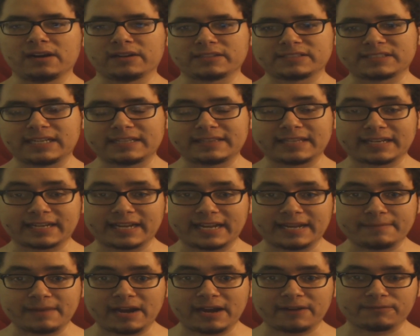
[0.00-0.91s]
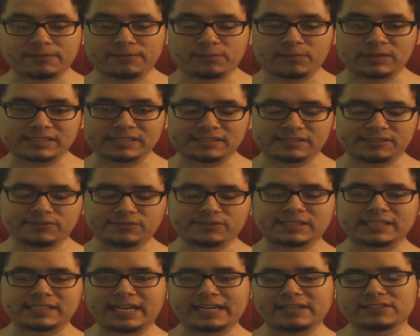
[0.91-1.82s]
set that came out from Wizards' new
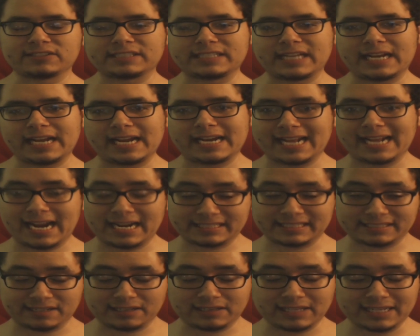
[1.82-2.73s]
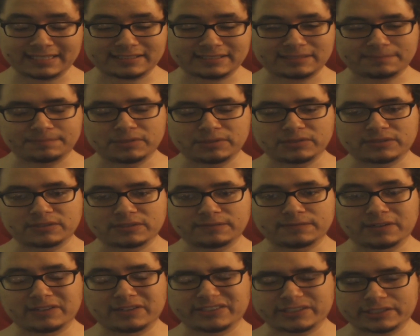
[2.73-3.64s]
standard set, and it has a collector's booster
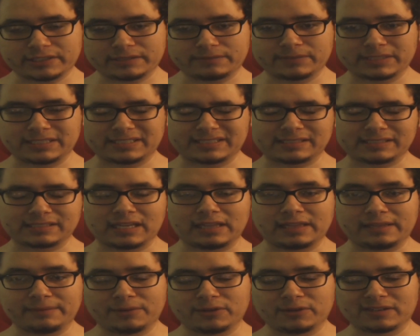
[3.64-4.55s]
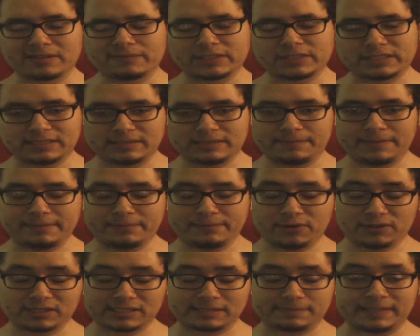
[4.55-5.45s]
version, which is a bit
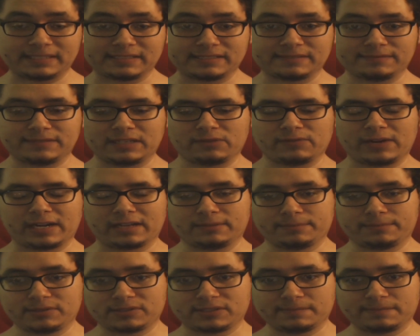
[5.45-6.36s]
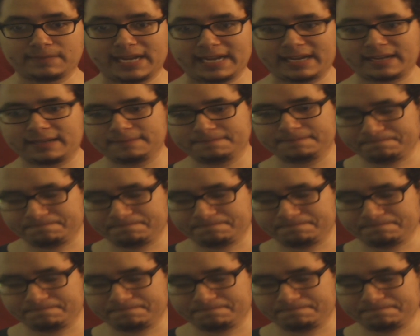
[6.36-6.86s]
more expensive than a regular booster pack.